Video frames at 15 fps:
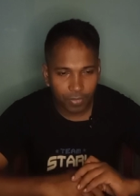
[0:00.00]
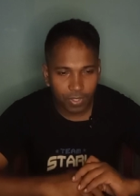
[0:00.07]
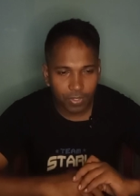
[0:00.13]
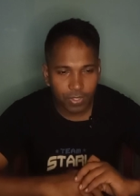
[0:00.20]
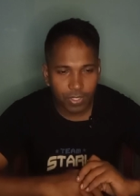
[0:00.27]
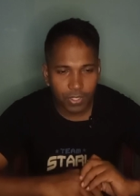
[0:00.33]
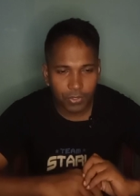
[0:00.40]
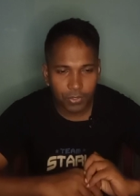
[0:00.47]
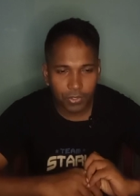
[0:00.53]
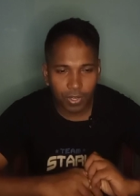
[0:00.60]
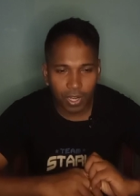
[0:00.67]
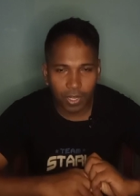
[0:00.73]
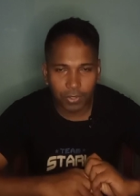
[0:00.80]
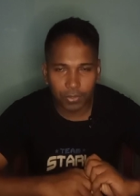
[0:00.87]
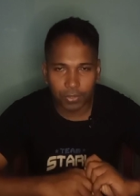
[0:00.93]
Share your
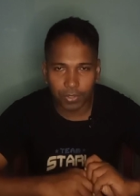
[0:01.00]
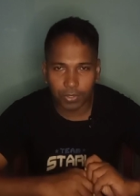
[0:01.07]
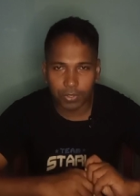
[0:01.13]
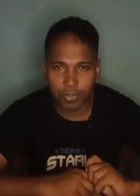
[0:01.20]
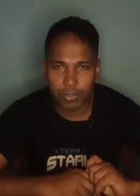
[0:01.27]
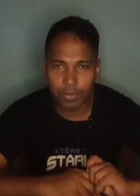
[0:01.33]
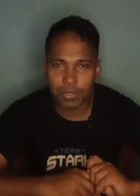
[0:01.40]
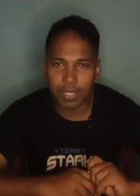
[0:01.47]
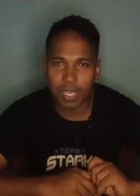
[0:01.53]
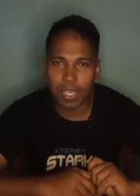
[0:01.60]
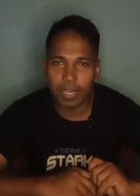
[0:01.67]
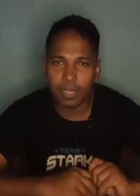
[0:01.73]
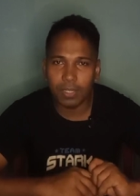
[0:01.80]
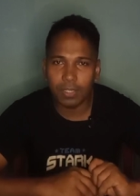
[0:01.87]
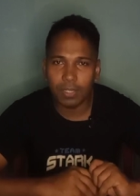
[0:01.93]
artwork,
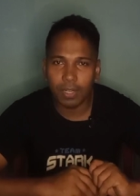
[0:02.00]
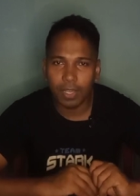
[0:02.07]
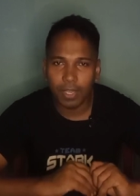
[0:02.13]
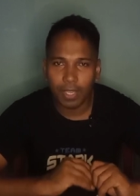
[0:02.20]
social